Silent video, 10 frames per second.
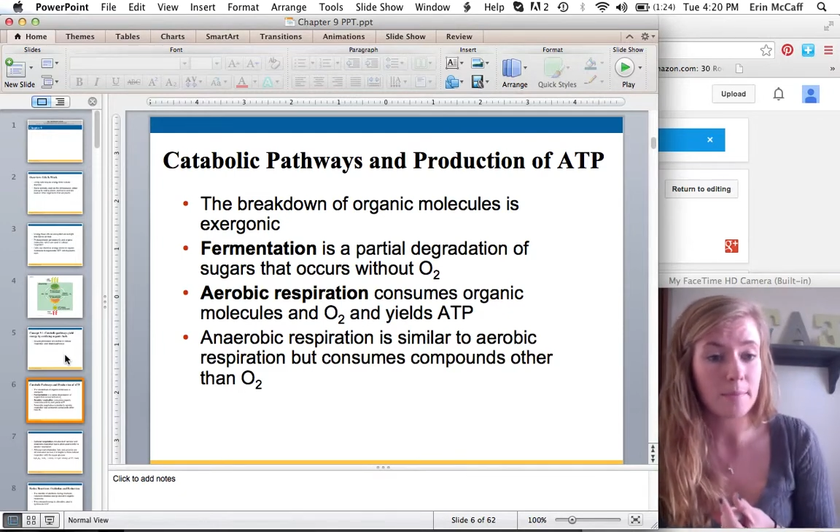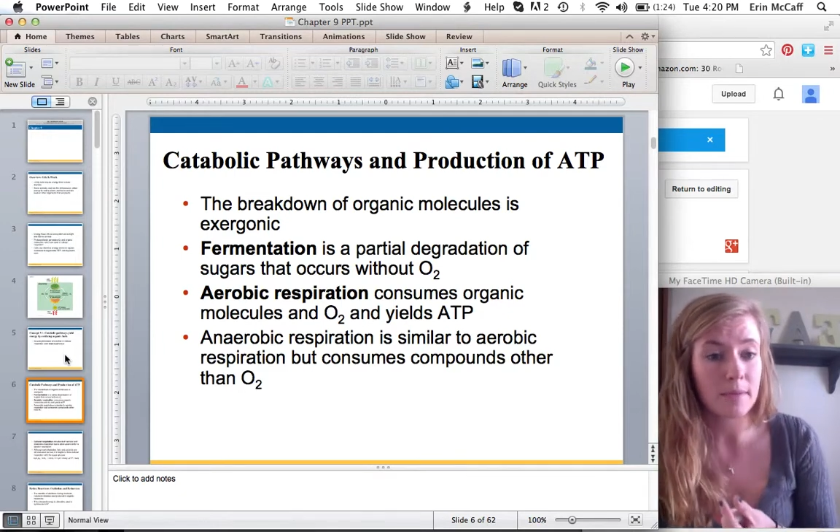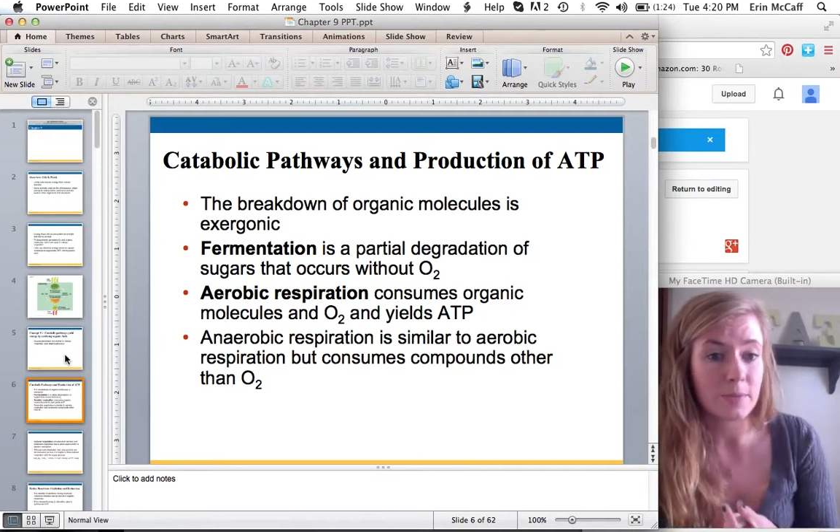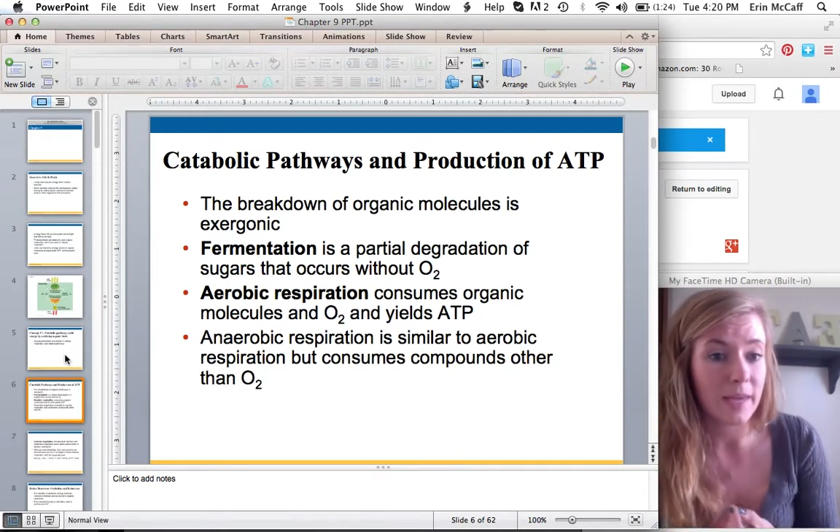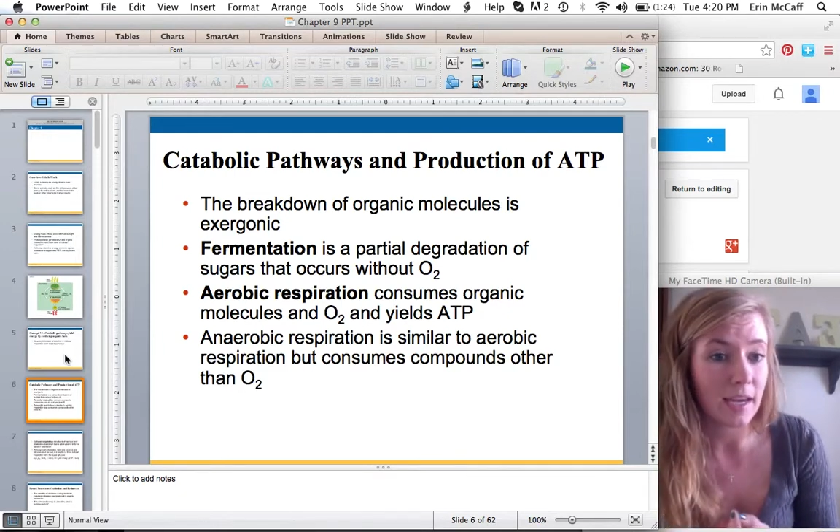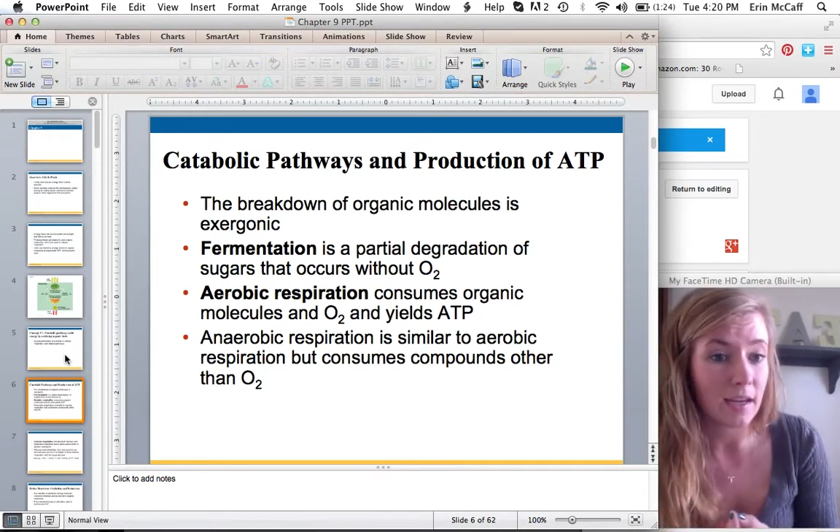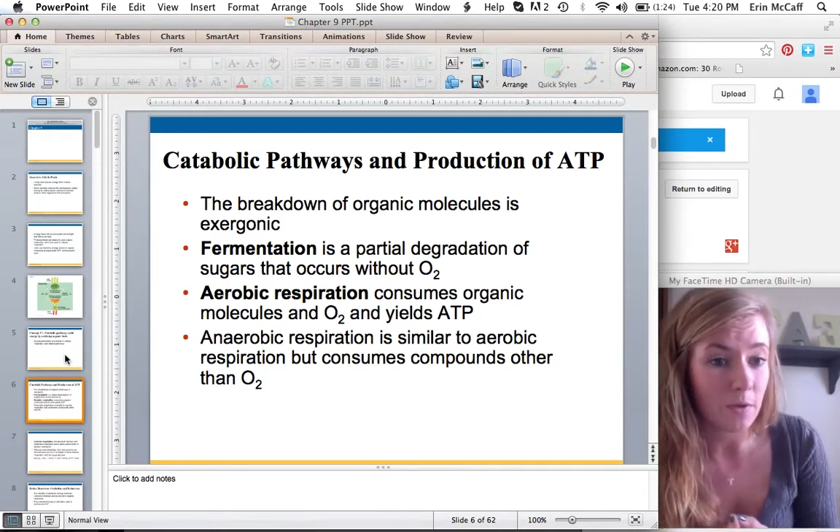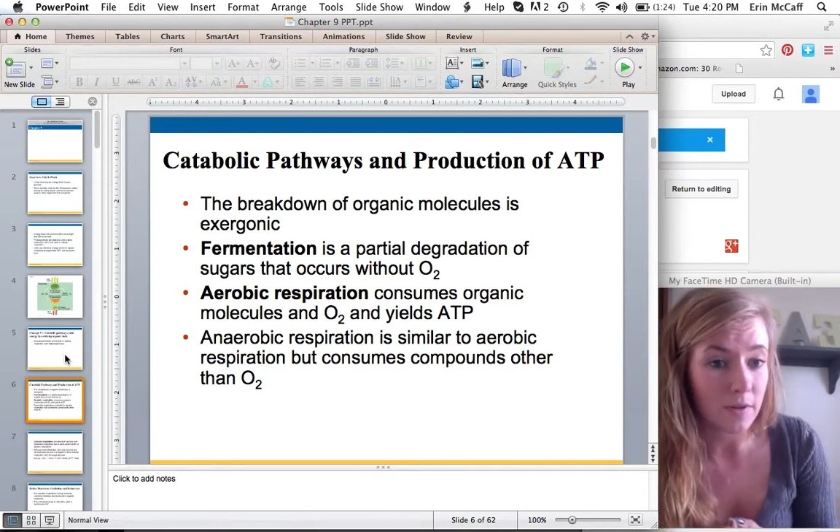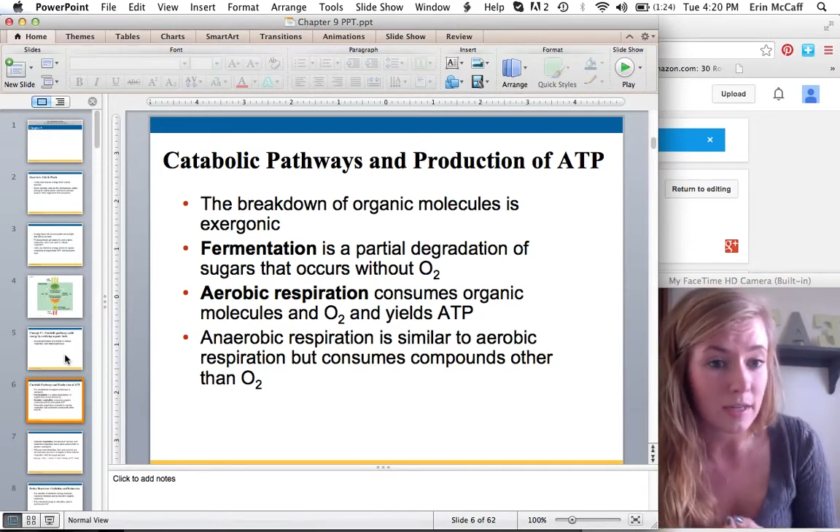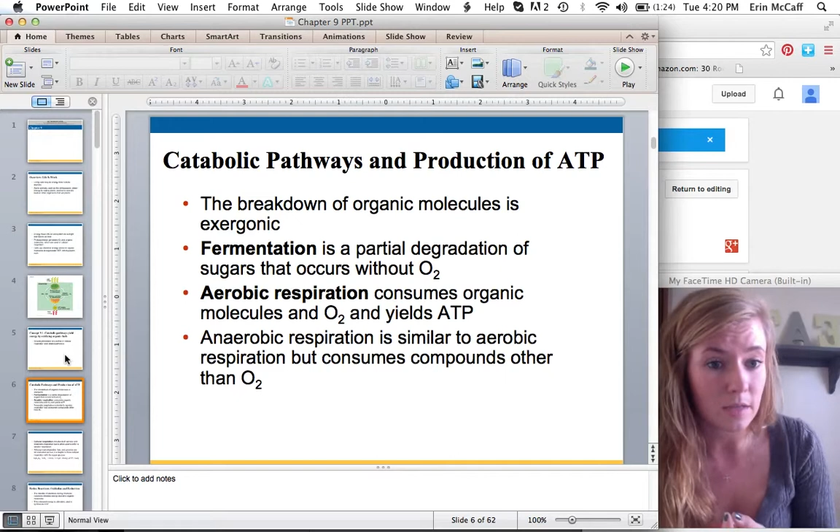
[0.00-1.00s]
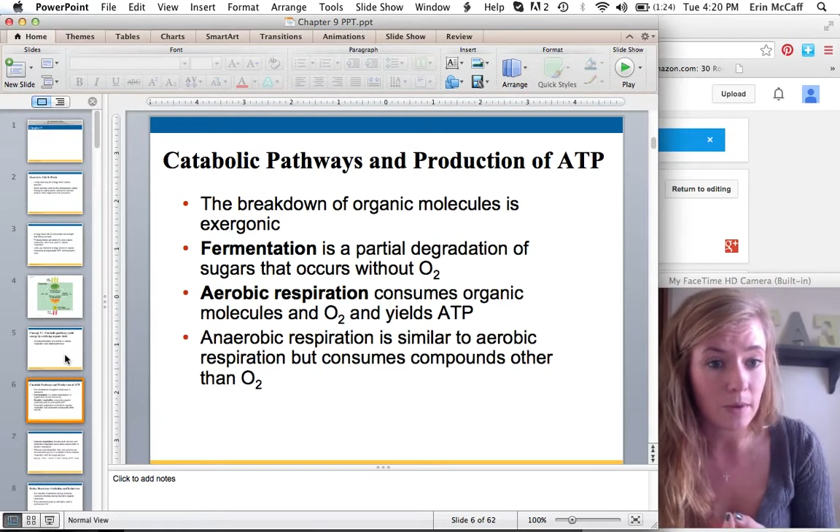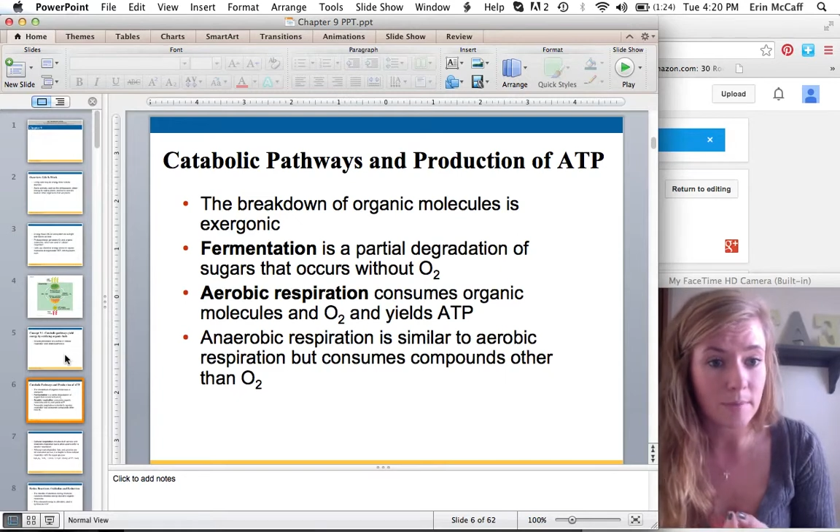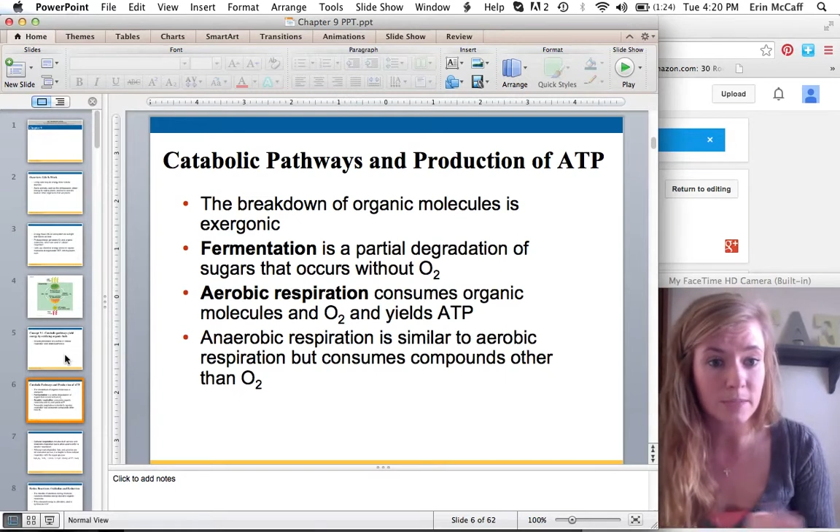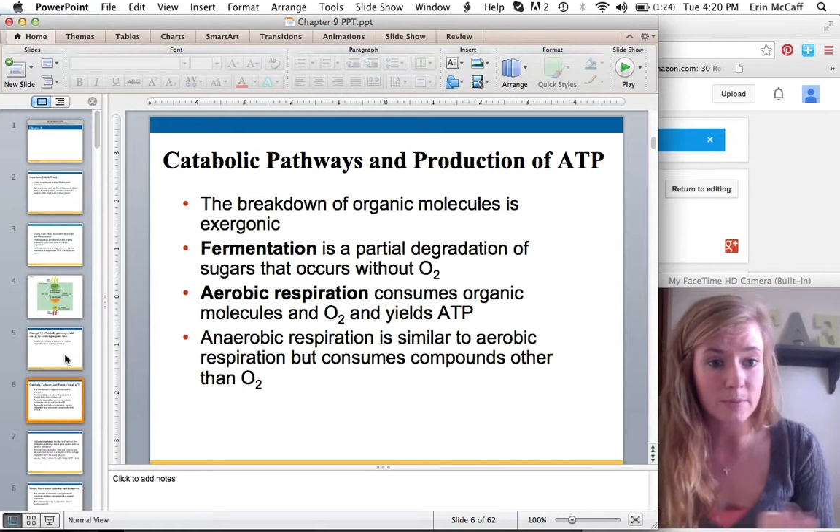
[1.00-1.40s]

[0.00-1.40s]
because we can't go the rest of the way because